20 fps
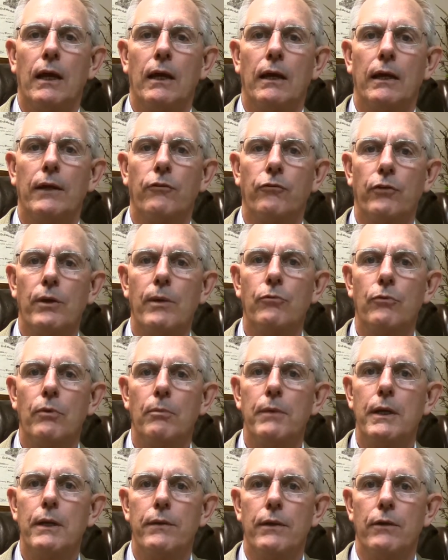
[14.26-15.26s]
It seems to
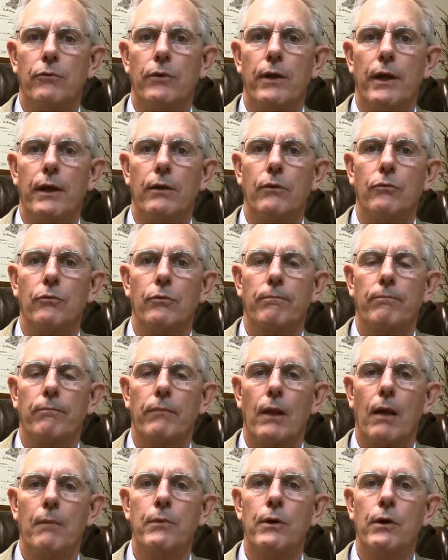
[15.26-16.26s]
me these days,
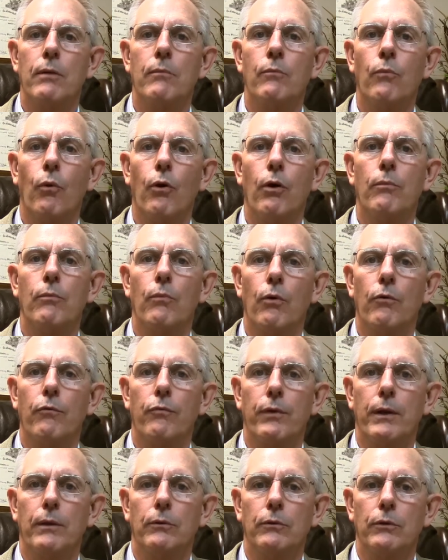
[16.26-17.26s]
I'm hearing more and more
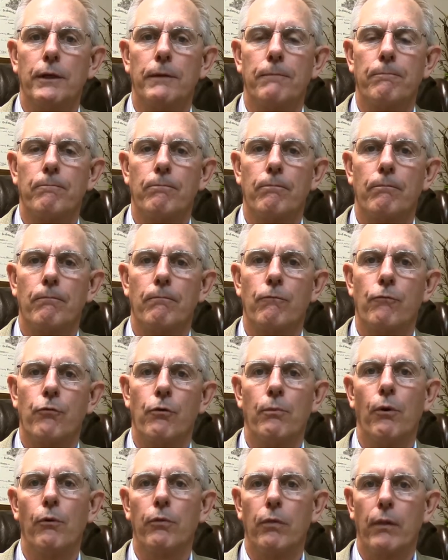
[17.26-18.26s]
frequently from
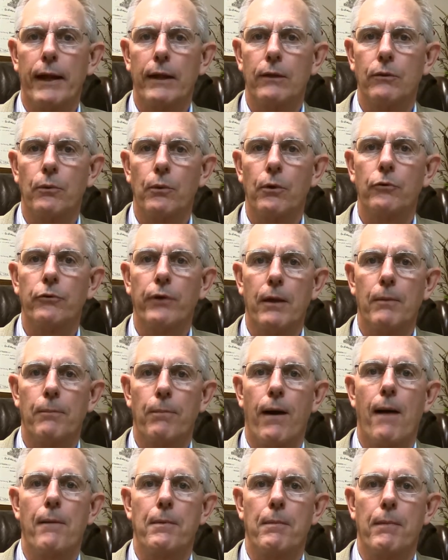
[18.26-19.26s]
both landlords and
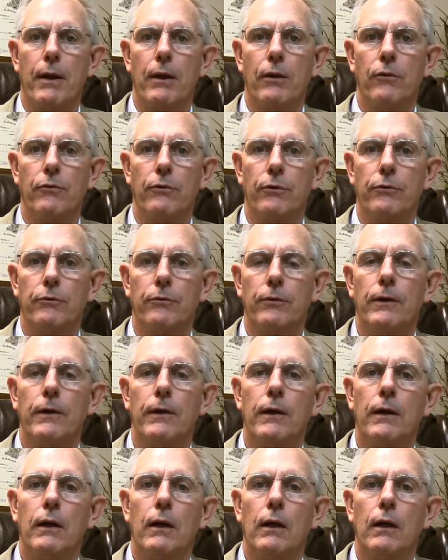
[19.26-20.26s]
property managers
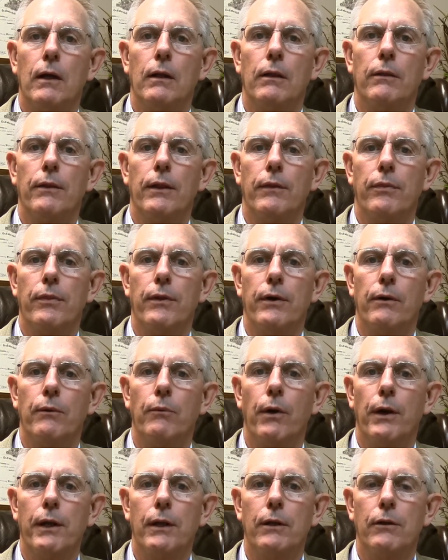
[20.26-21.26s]
that they're
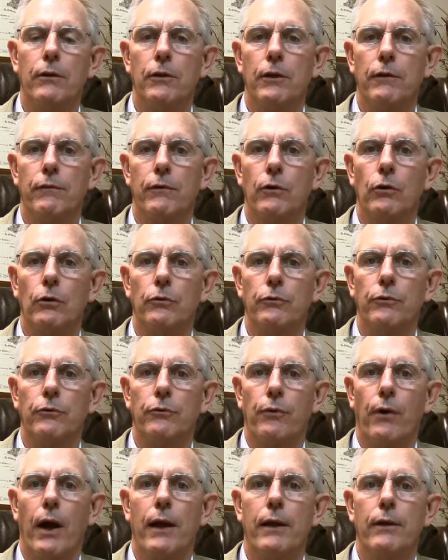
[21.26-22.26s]
running into difficulties
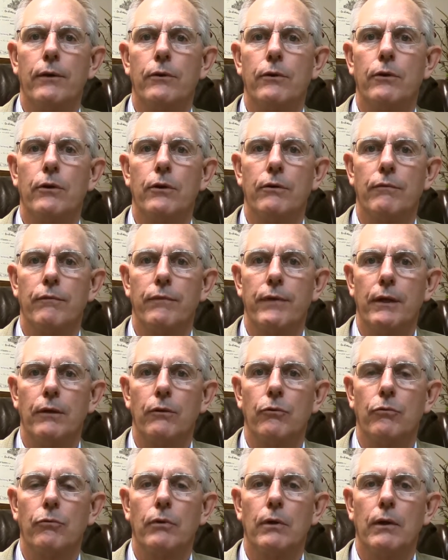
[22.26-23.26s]
trying to
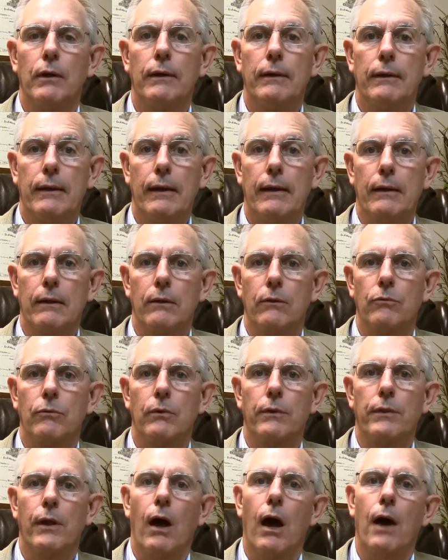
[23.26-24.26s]
convince tenants
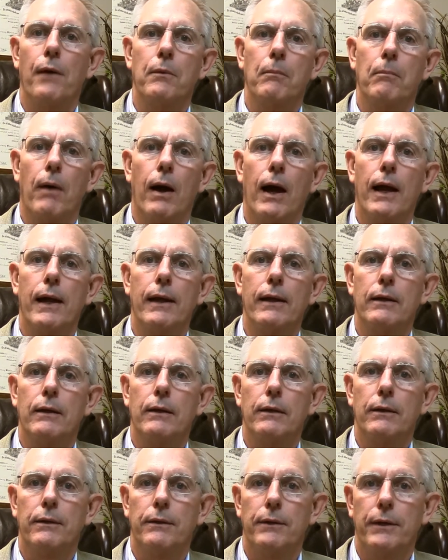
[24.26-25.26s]
that they ought to buy
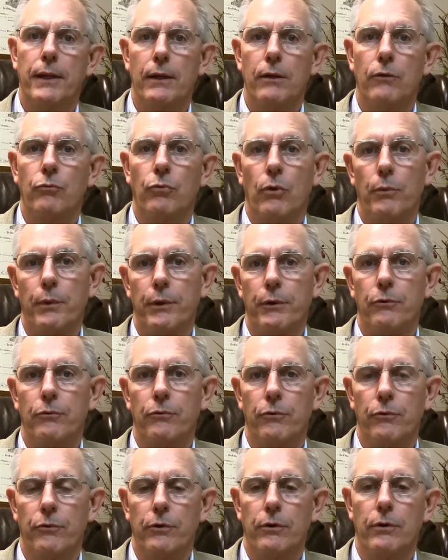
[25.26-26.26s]
tenants or renters
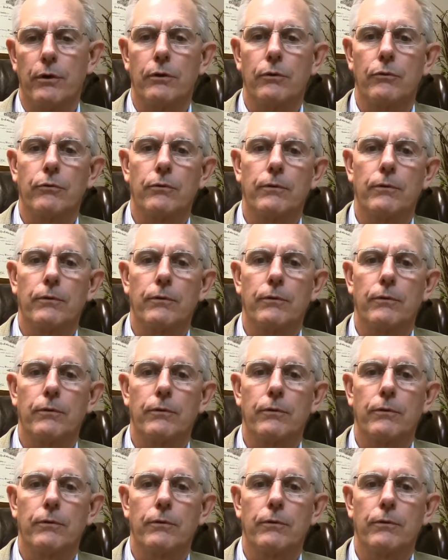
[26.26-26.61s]
insurance.